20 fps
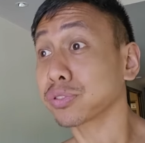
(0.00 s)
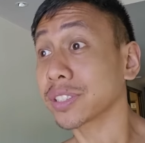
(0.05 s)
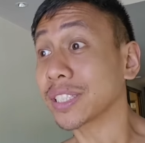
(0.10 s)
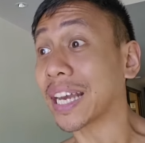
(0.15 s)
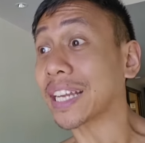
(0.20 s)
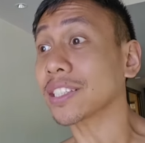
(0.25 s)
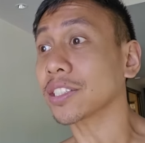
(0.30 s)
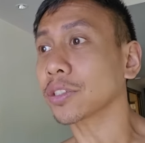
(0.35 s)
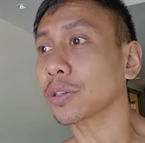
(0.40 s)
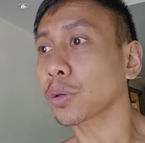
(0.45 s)

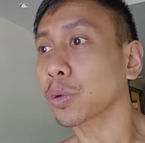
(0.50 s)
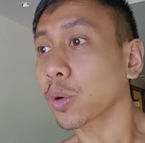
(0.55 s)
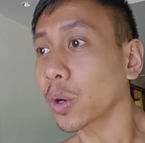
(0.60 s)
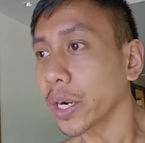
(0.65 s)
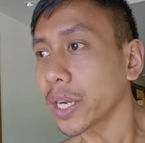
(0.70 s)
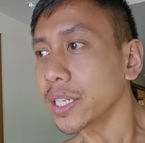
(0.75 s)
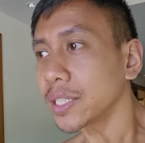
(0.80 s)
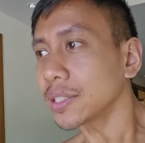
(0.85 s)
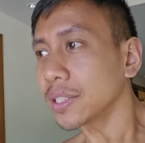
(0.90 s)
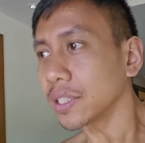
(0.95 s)
That's
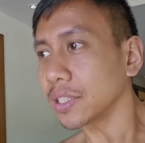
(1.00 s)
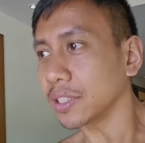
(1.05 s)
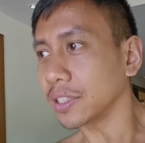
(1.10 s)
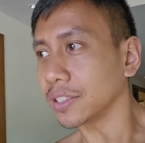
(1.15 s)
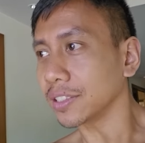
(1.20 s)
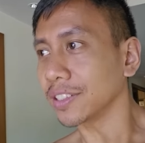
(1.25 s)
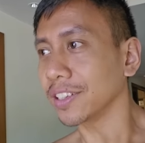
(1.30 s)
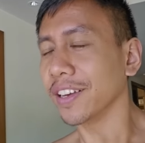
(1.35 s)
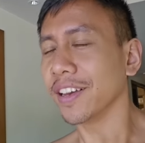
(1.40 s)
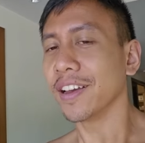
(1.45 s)

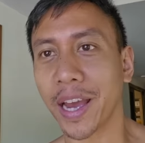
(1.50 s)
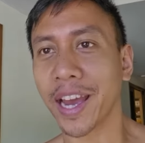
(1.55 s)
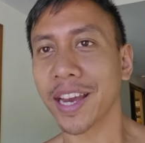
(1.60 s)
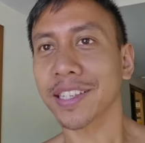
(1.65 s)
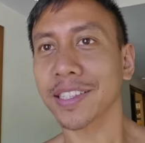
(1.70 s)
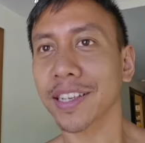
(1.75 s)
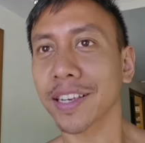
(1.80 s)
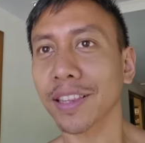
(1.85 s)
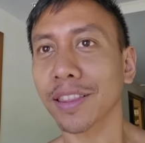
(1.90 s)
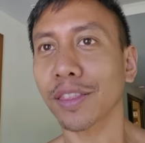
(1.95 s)
crazy.
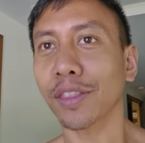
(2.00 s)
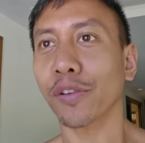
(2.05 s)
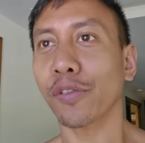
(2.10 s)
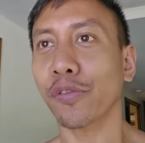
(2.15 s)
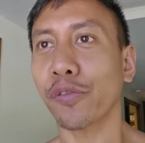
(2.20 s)
As in the